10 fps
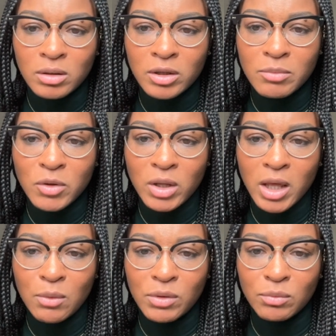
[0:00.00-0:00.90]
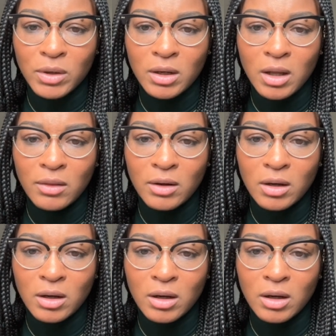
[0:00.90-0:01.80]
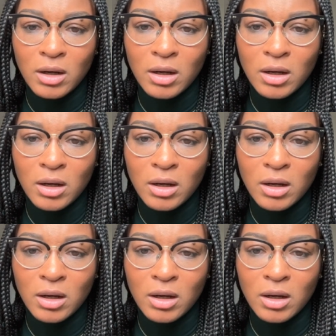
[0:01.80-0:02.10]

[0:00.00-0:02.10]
communicate with one another.